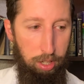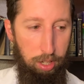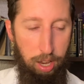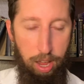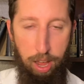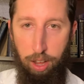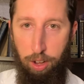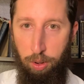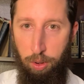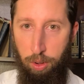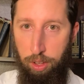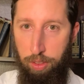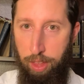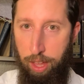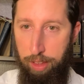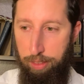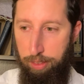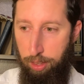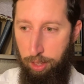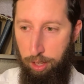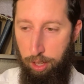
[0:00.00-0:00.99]
Now,
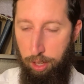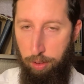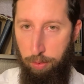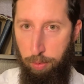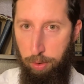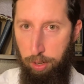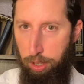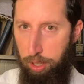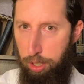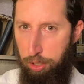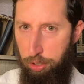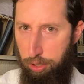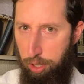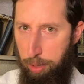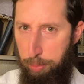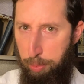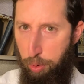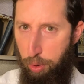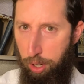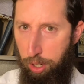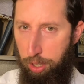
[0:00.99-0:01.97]
that's really just an
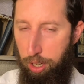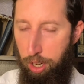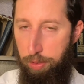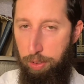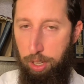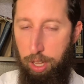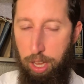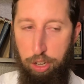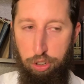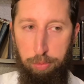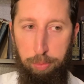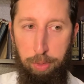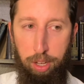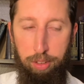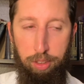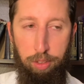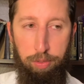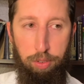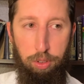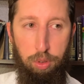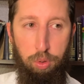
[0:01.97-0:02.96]
important clarification,
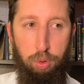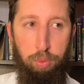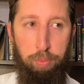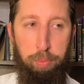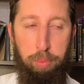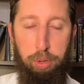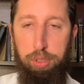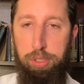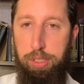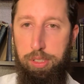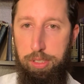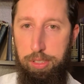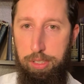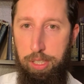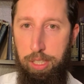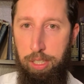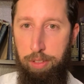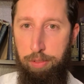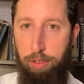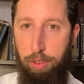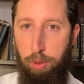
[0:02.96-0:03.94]
because if you
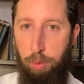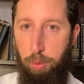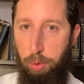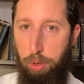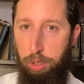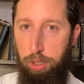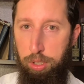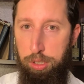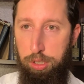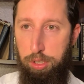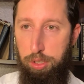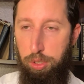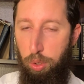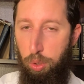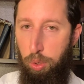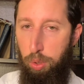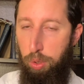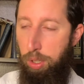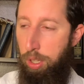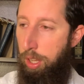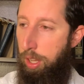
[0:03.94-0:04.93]
perceive the word
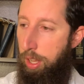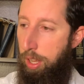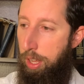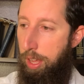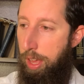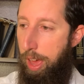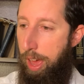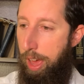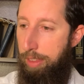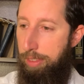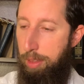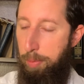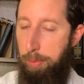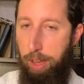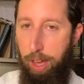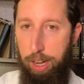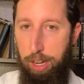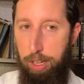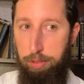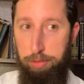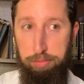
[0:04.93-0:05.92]
soul as some
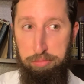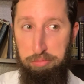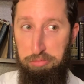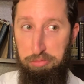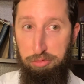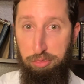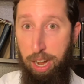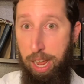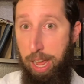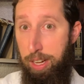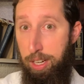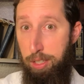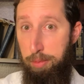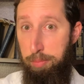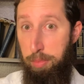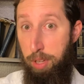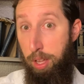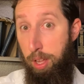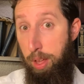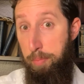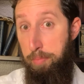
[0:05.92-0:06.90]
kind of
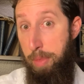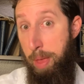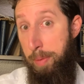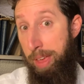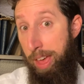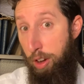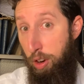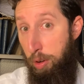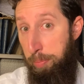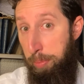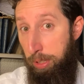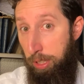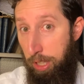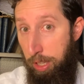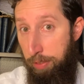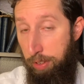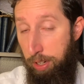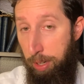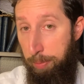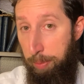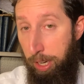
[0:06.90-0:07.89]
random, maybe I don't
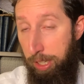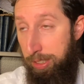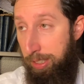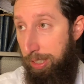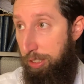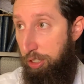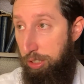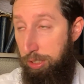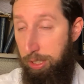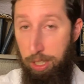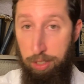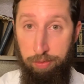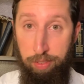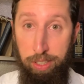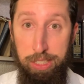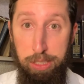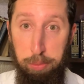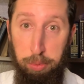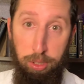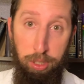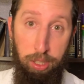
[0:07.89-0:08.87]
believe in it because it's just
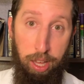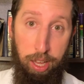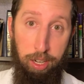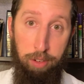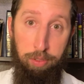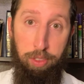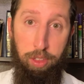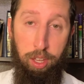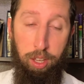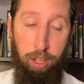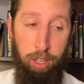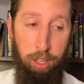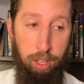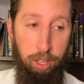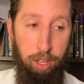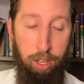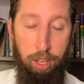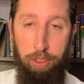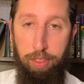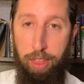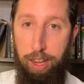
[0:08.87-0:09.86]
invisible kind of thing,
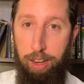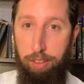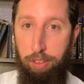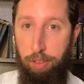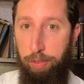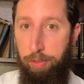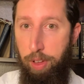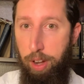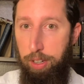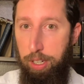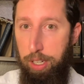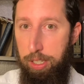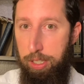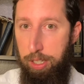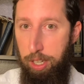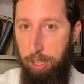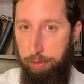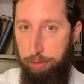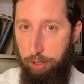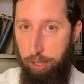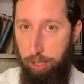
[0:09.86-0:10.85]
that is very
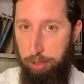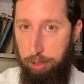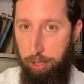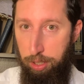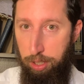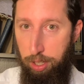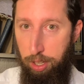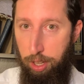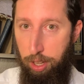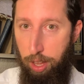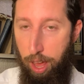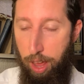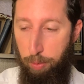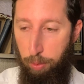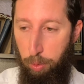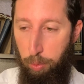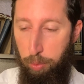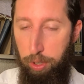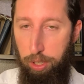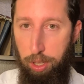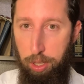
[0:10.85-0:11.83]
different and
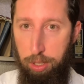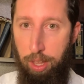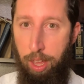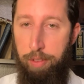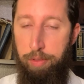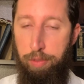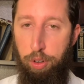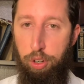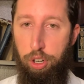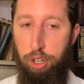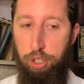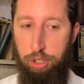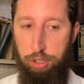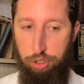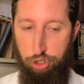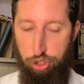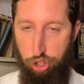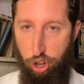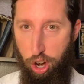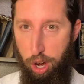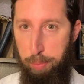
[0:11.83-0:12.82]
will really diverge
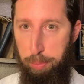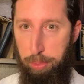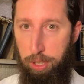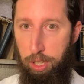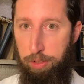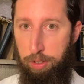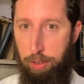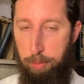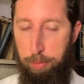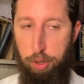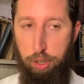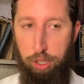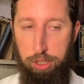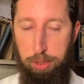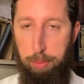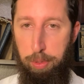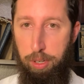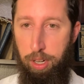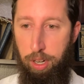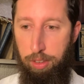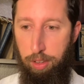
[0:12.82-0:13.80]
sharply from your
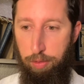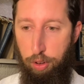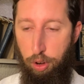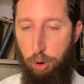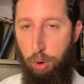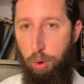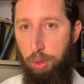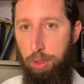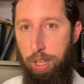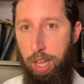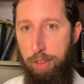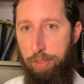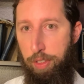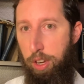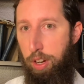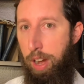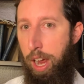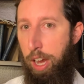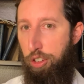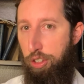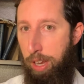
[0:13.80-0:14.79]
experience of your own life that
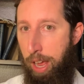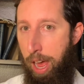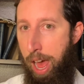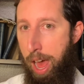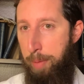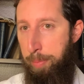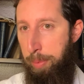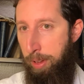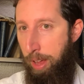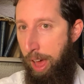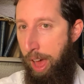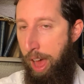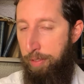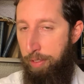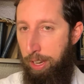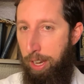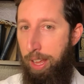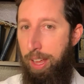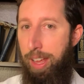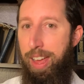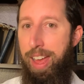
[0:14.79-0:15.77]
you're actually
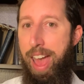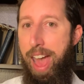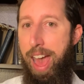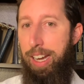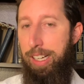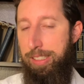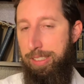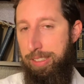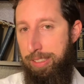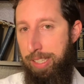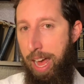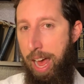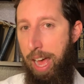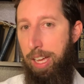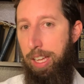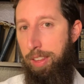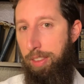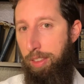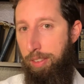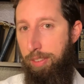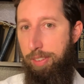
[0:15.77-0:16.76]
having at
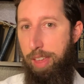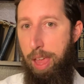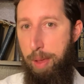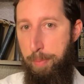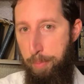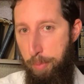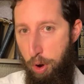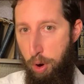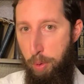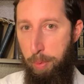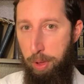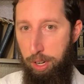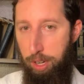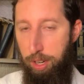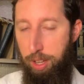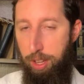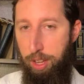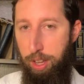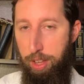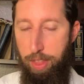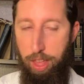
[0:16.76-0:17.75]
exactly the same moment
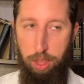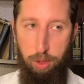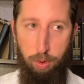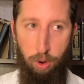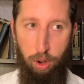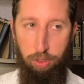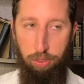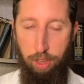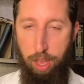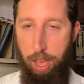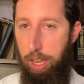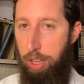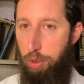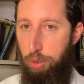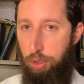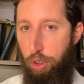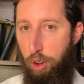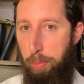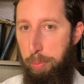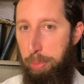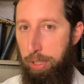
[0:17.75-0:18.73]
that you are saying you
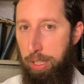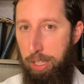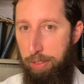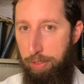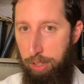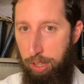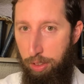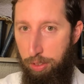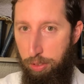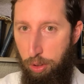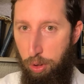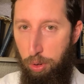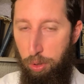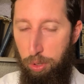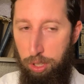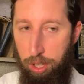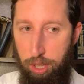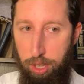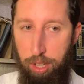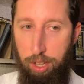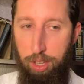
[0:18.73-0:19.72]
don't believe in the soul.